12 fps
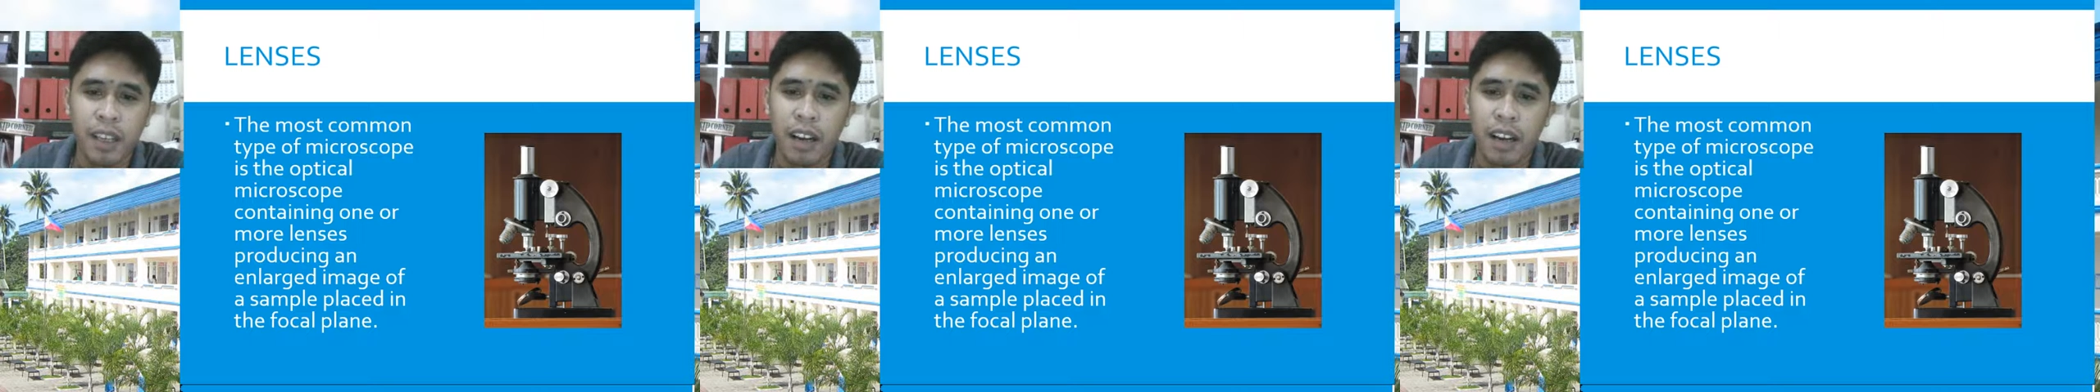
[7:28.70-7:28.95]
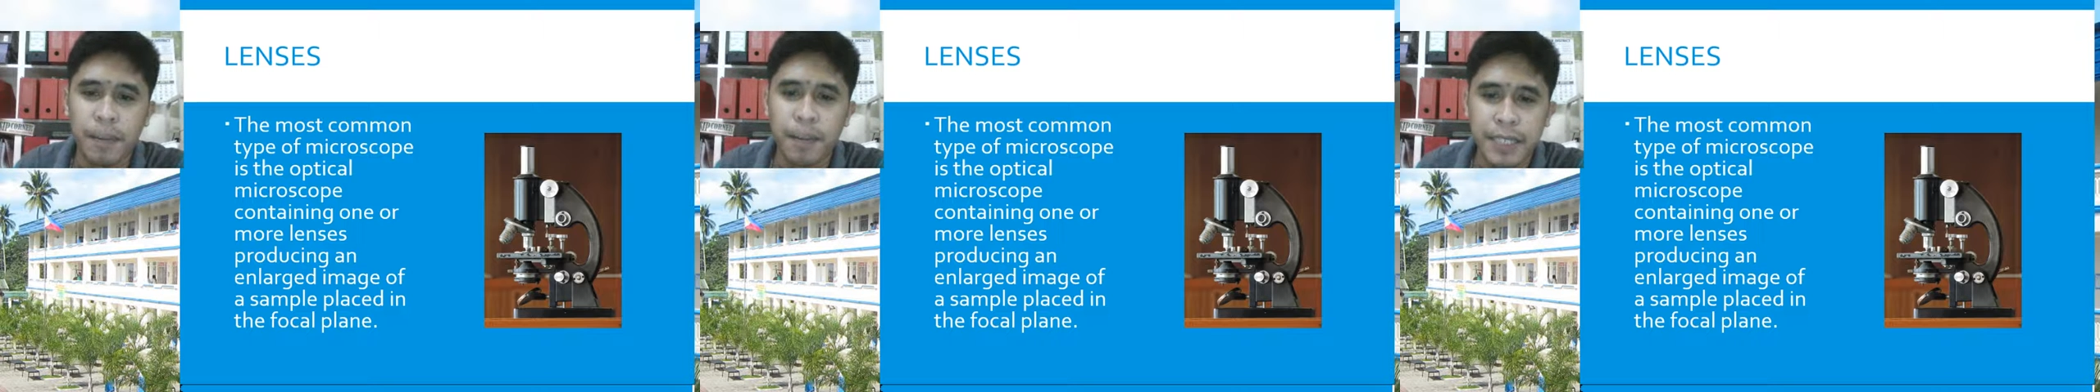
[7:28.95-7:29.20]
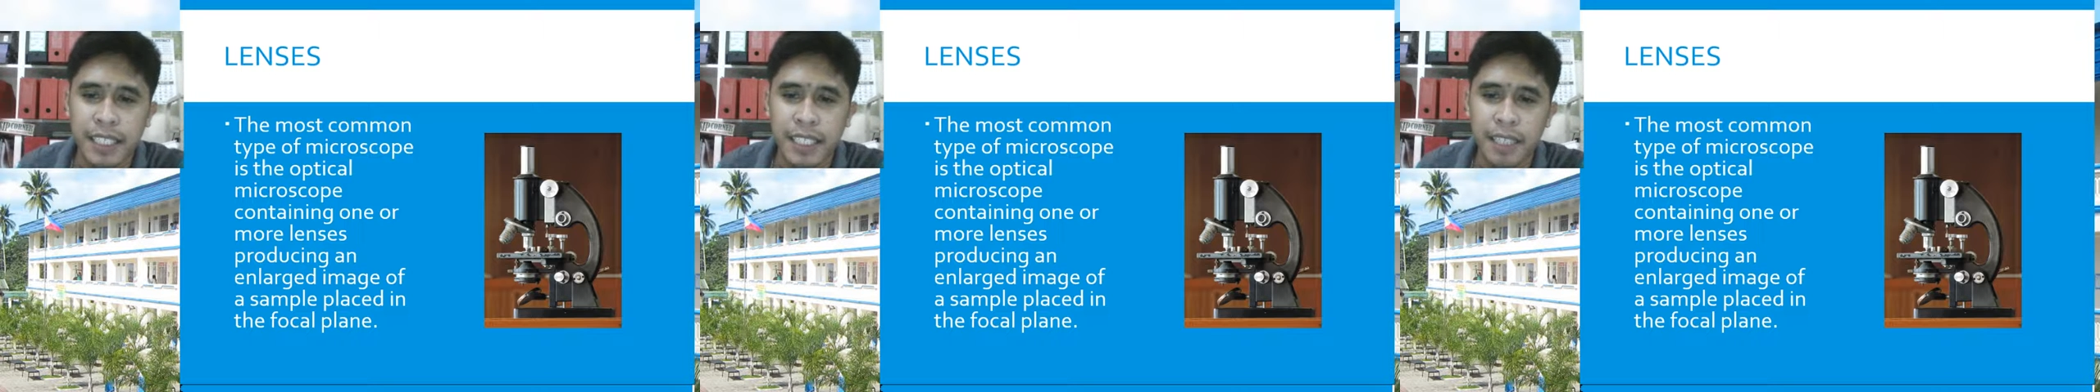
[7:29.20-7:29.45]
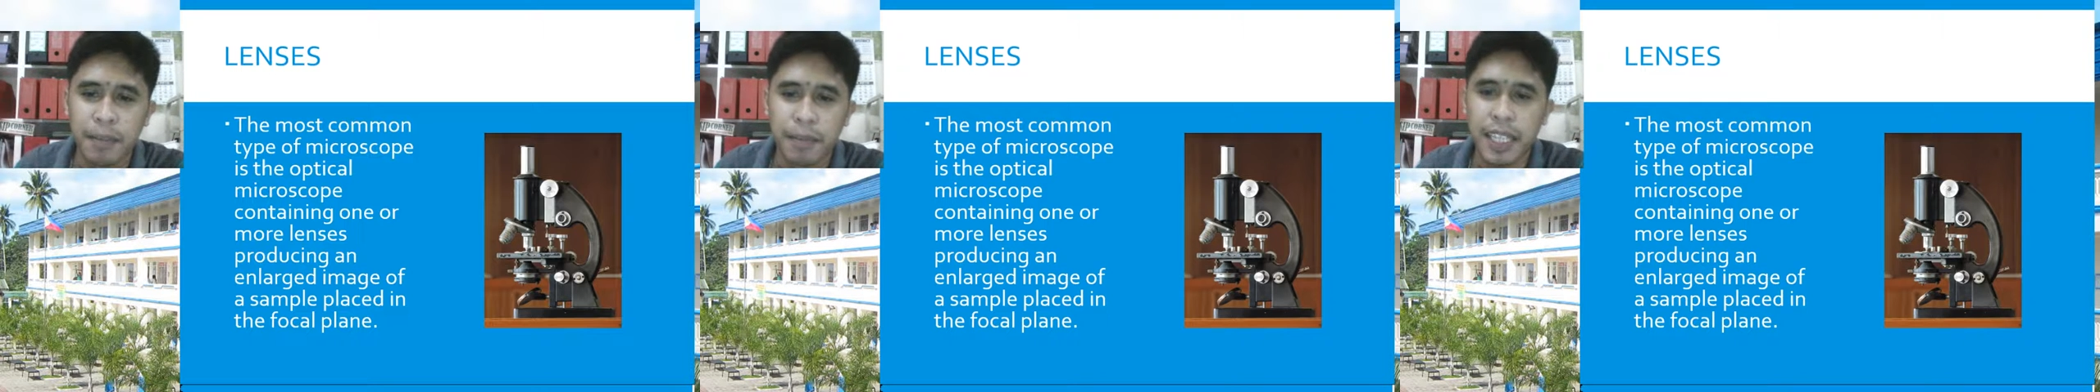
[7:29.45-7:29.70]

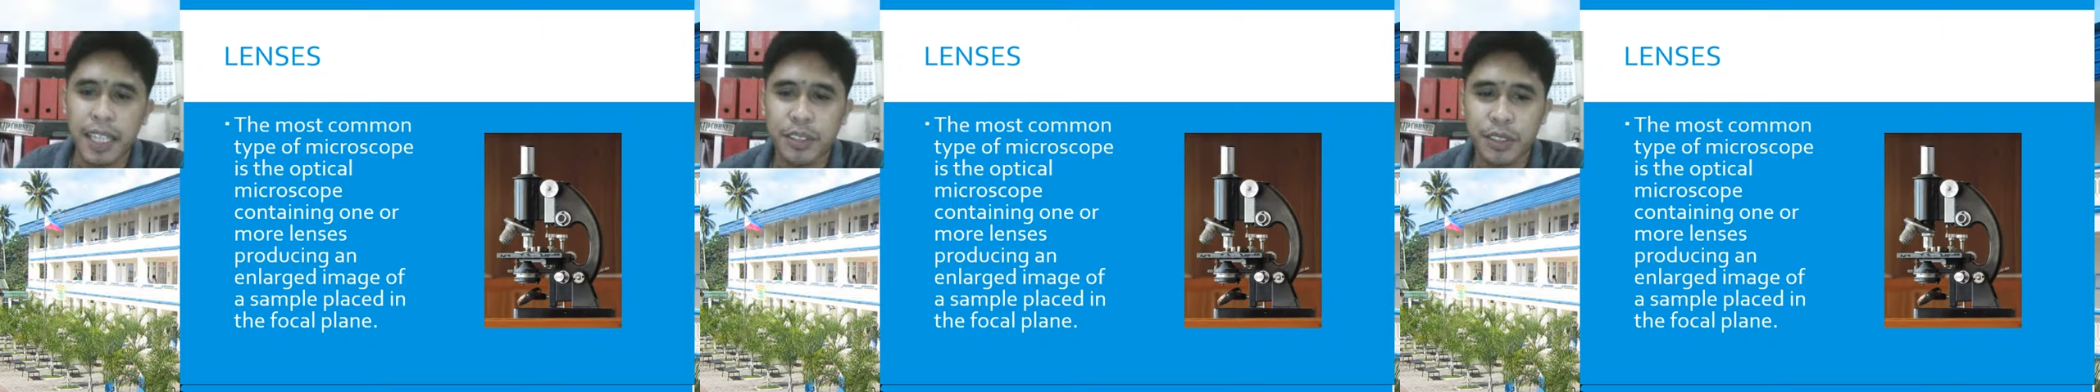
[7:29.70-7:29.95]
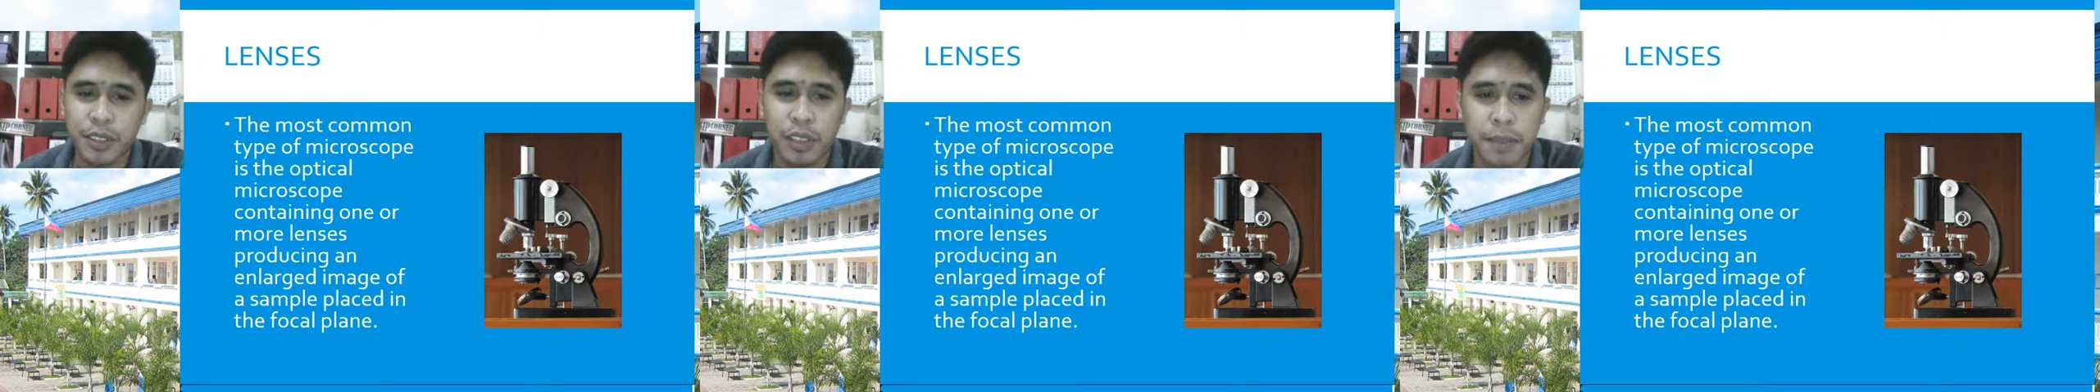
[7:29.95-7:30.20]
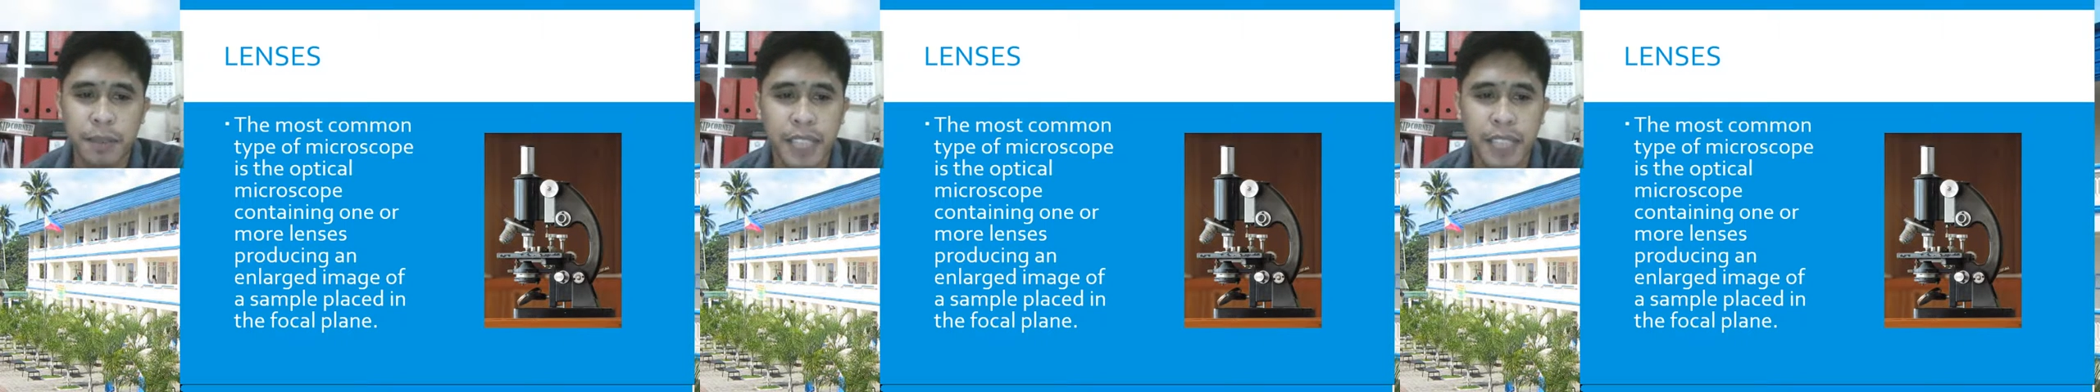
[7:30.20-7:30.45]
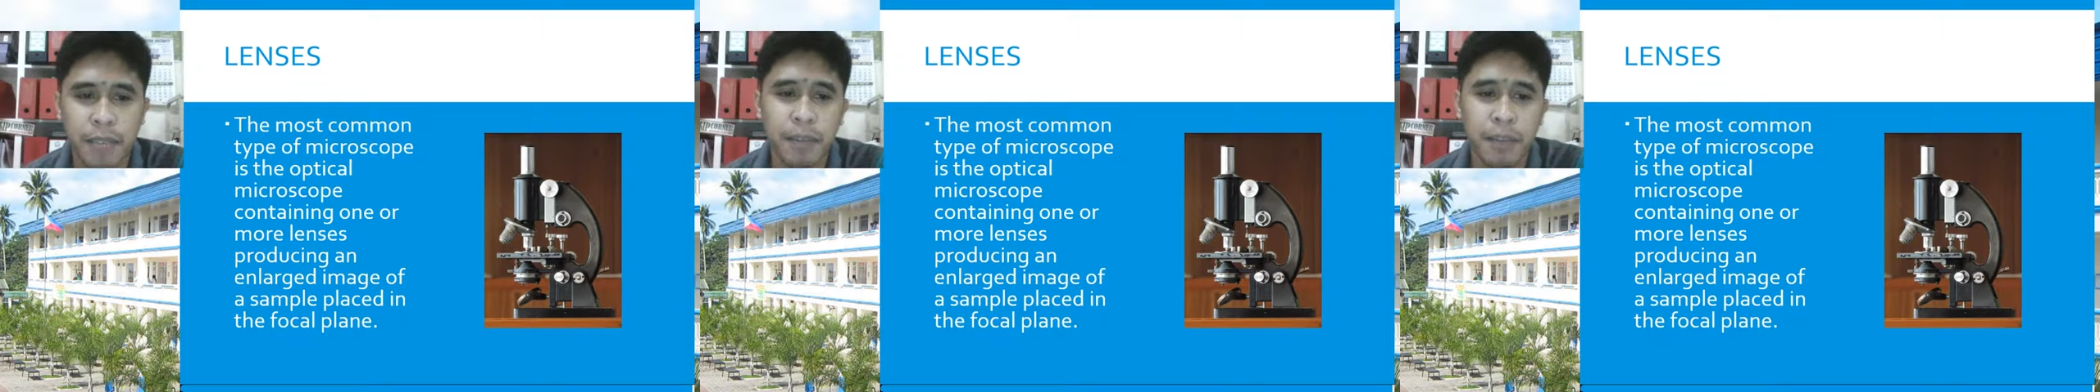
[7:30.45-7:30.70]
Optical microscopes
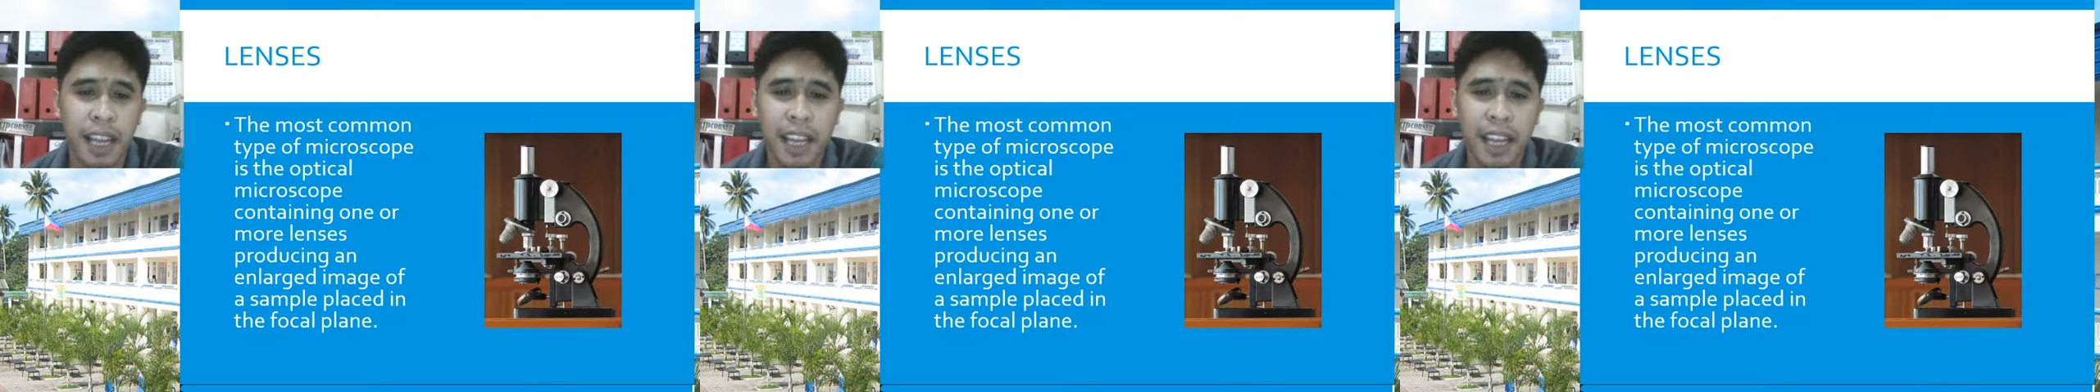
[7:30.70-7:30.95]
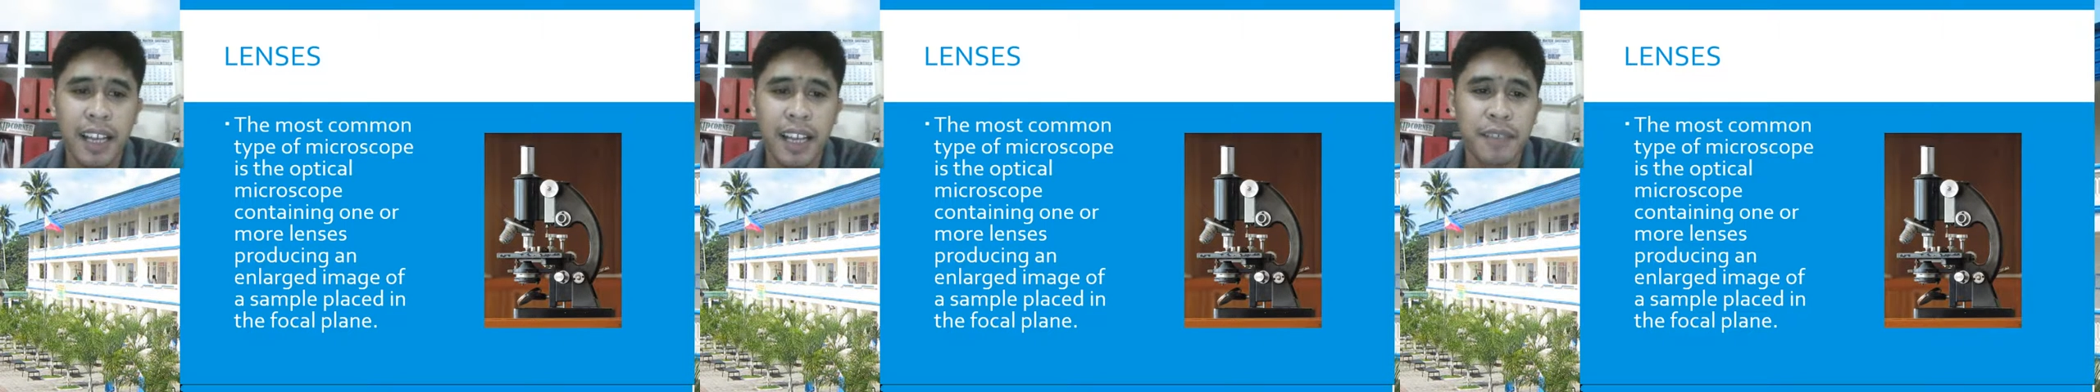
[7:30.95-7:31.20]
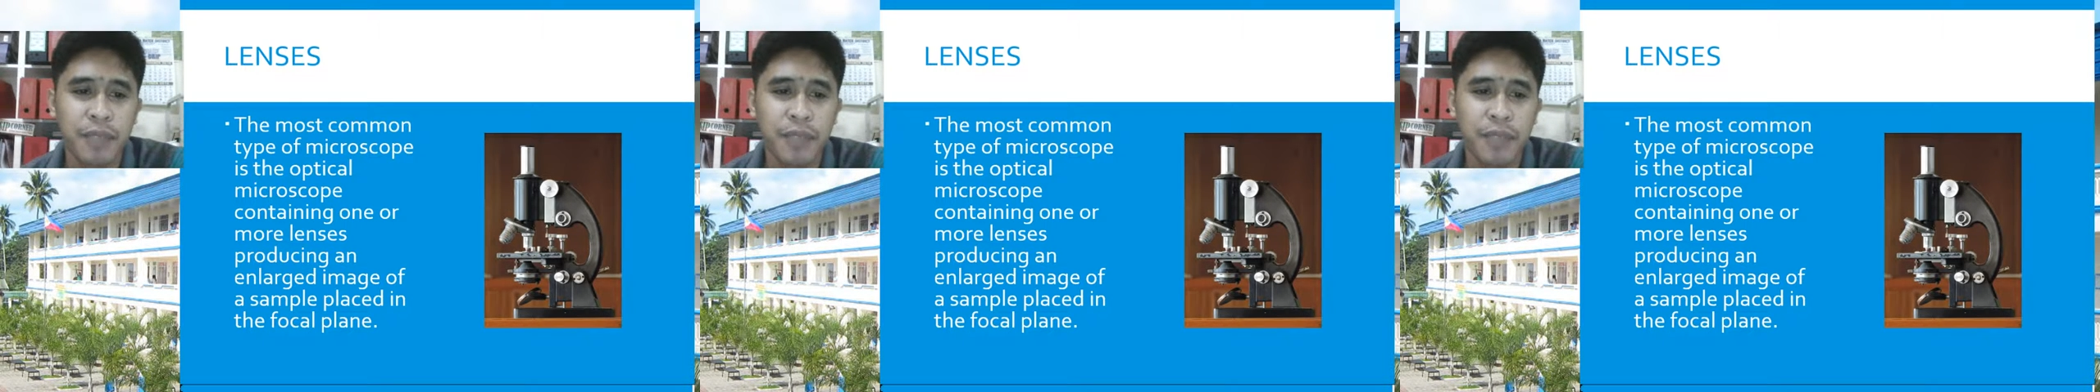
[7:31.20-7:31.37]
have